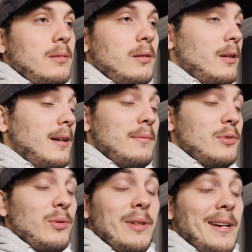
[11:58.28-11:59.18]
Okay, I'm
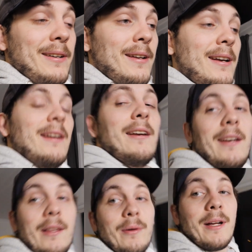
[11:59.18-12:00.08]
so tired.
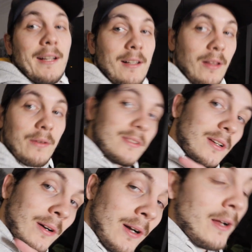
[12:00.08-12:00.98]
Either way, clothes
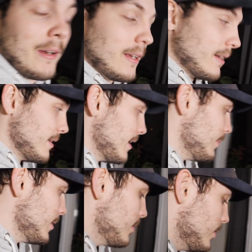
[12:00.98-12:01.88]
are on, double